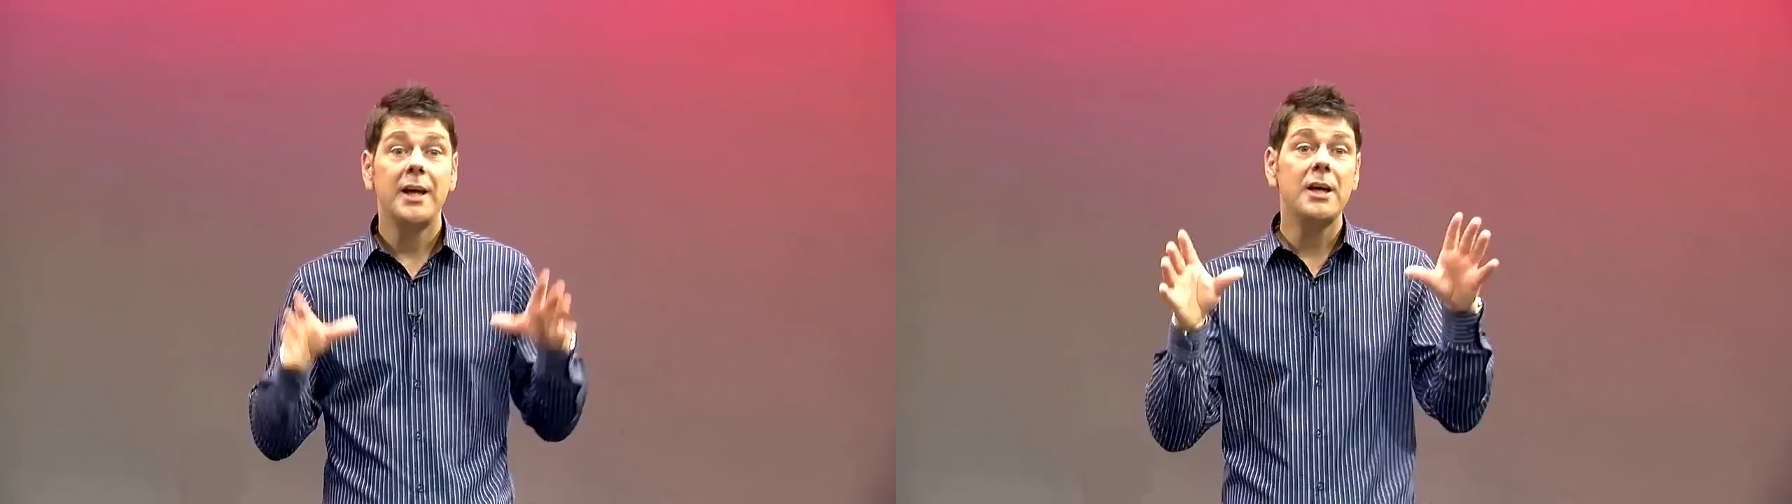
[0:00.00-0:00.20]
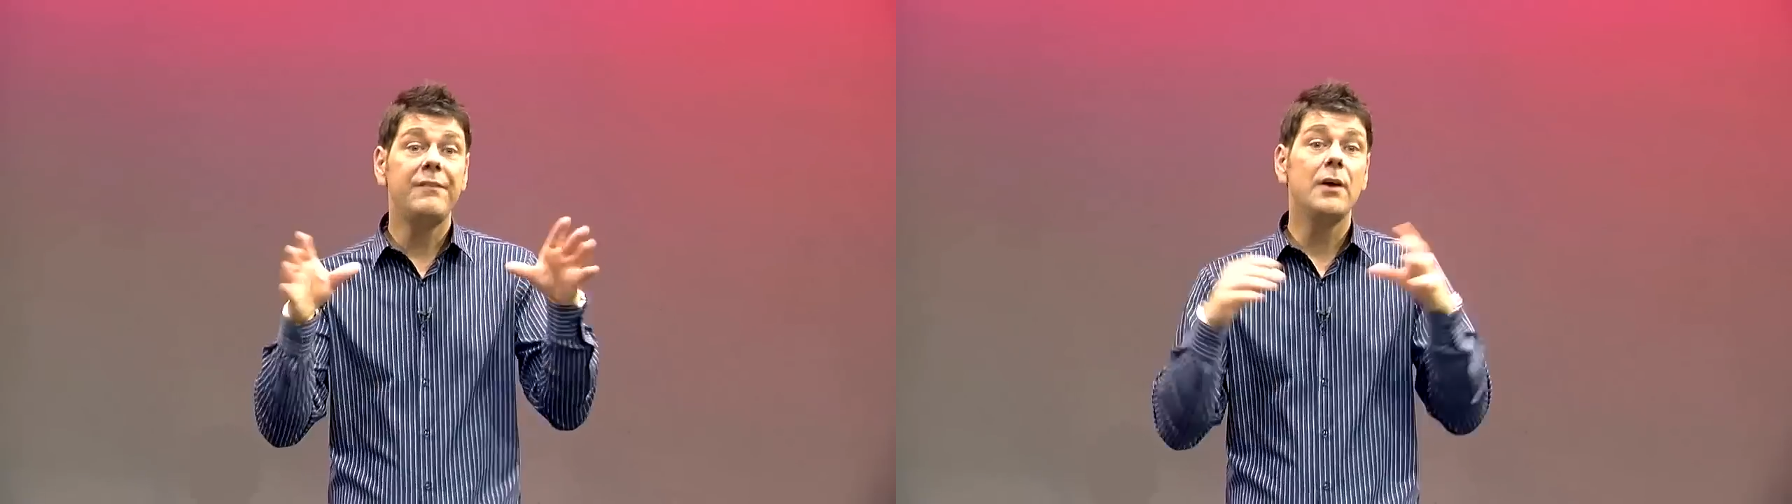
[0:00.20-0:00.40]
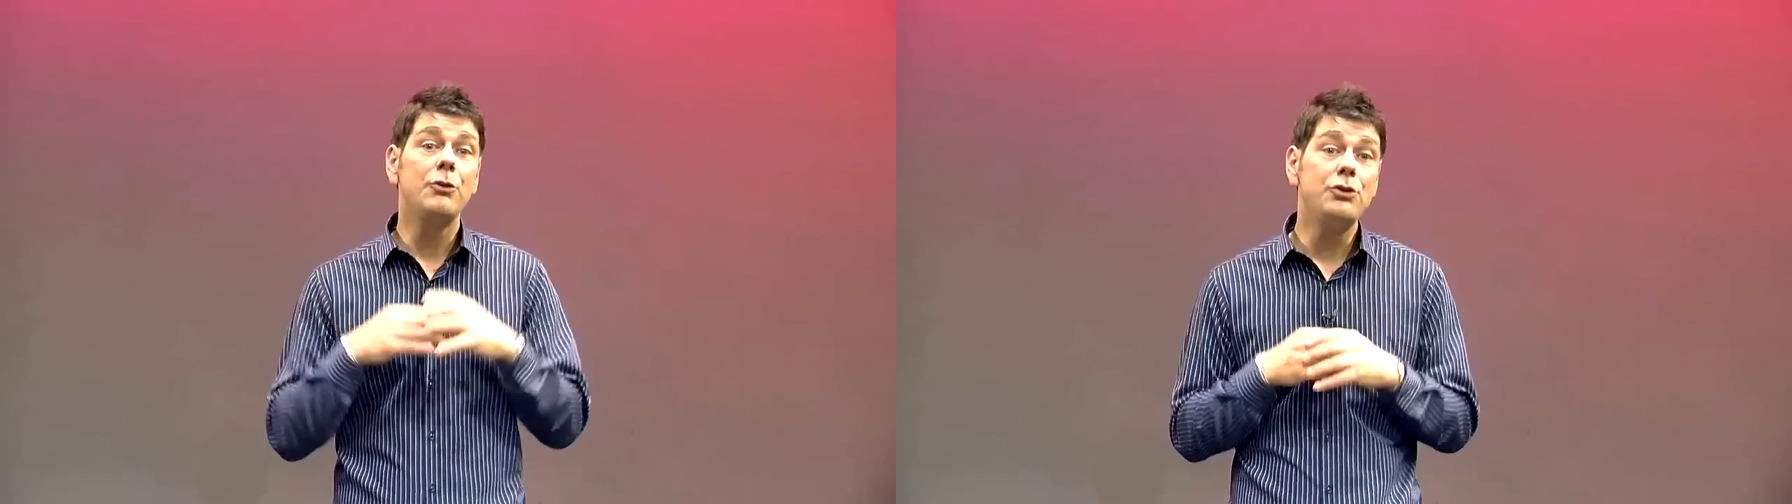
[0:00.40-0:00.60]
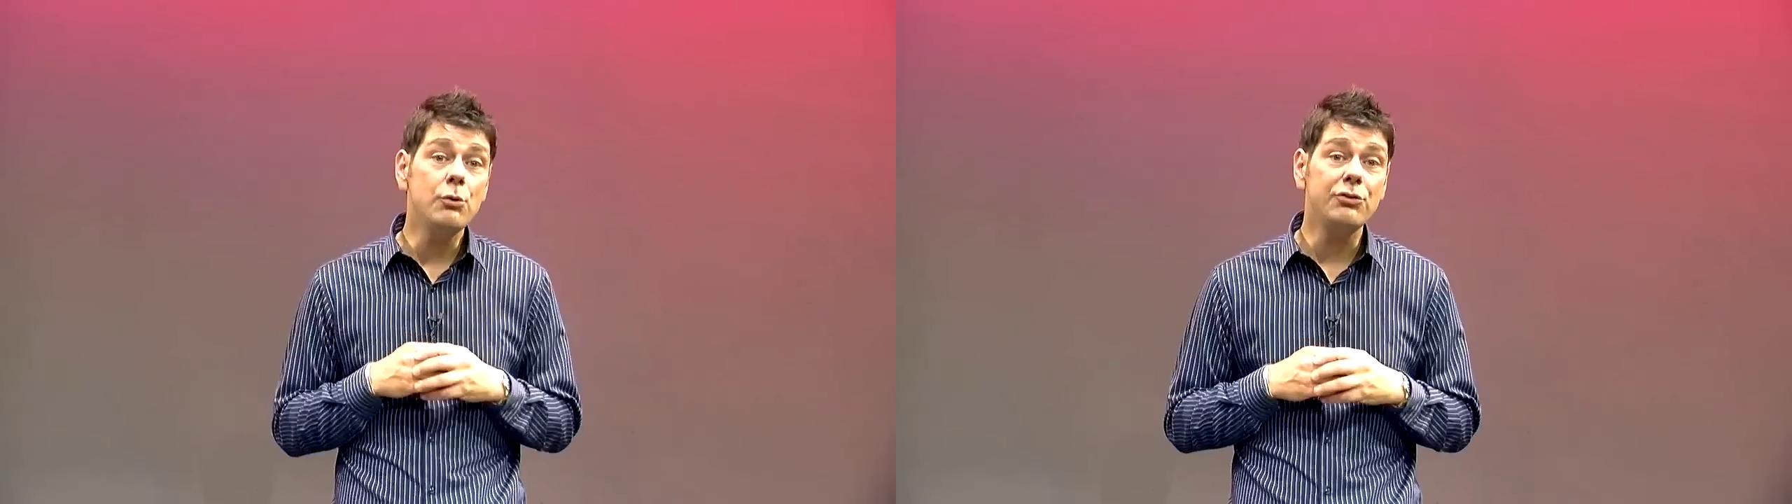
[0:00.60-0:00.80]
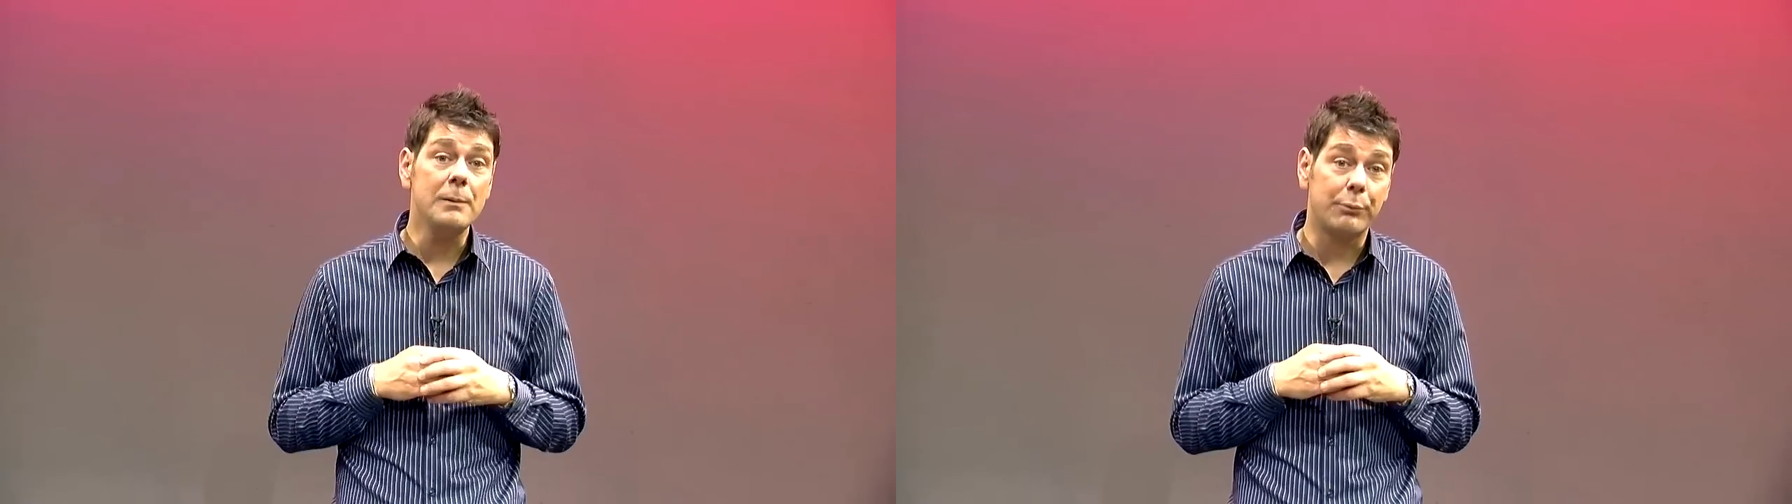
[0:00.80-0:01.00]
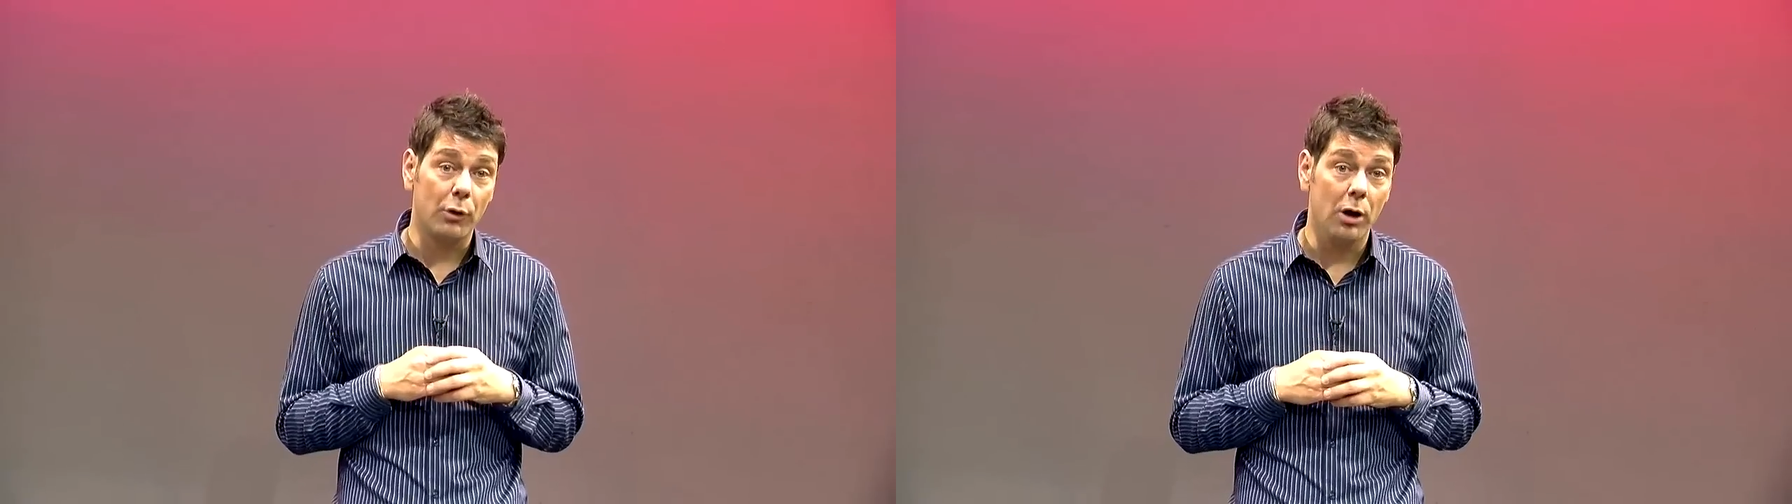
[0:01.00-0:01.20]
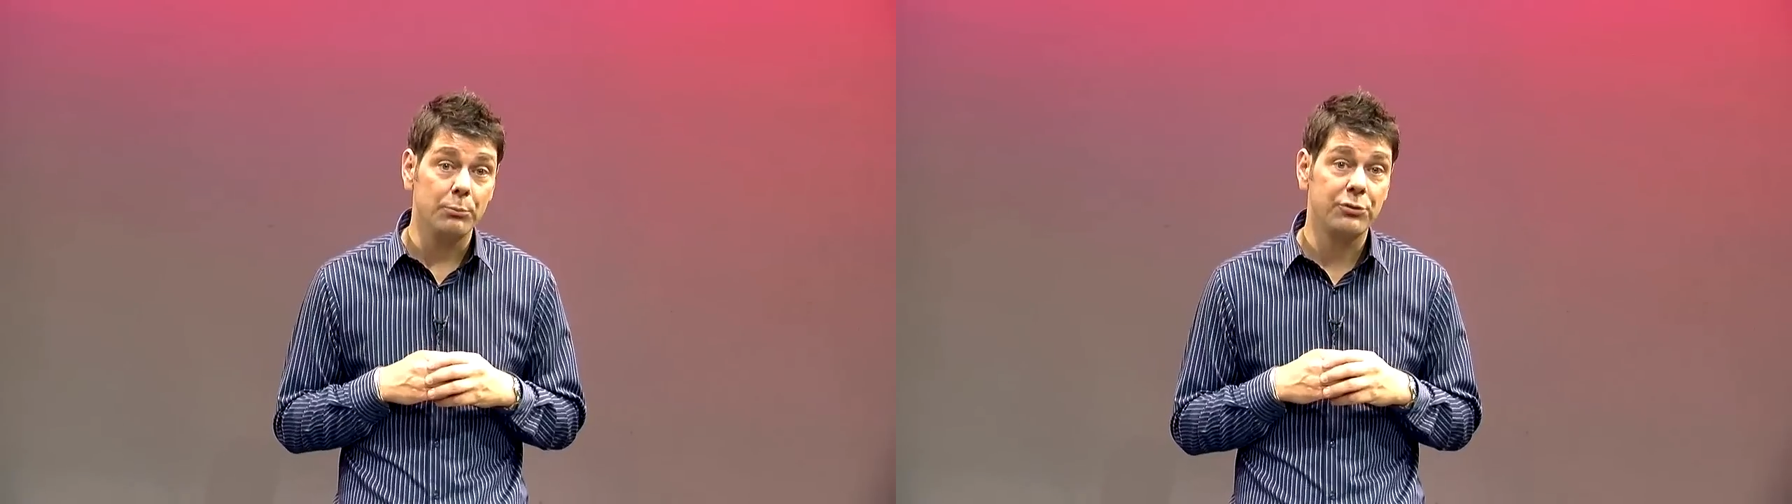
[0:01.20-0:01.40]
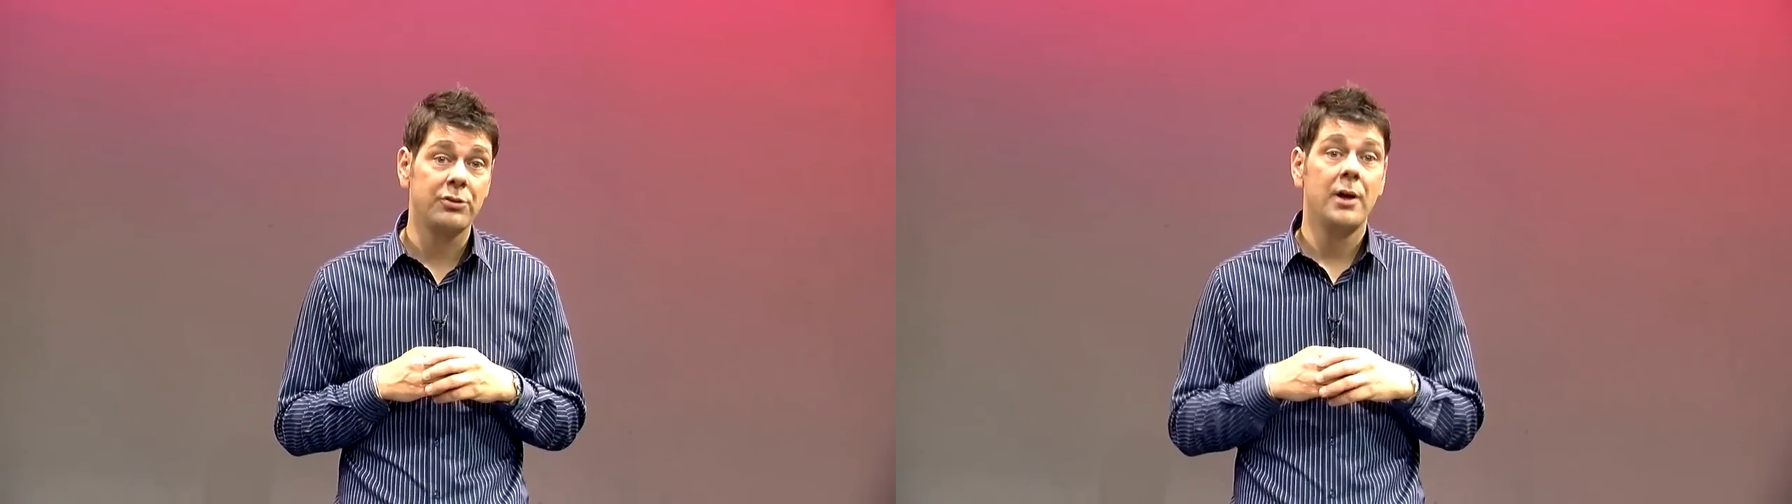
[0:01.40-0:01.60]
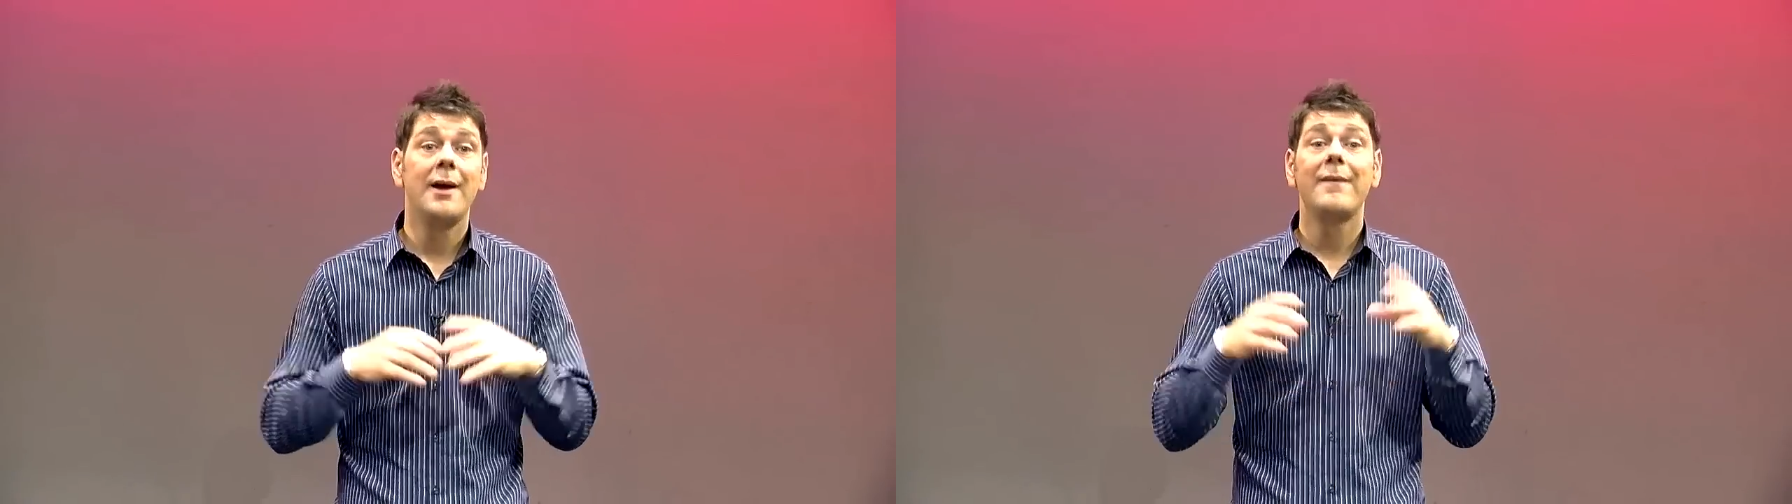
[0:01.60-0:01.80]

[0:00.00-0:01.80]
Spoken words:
If you are using props,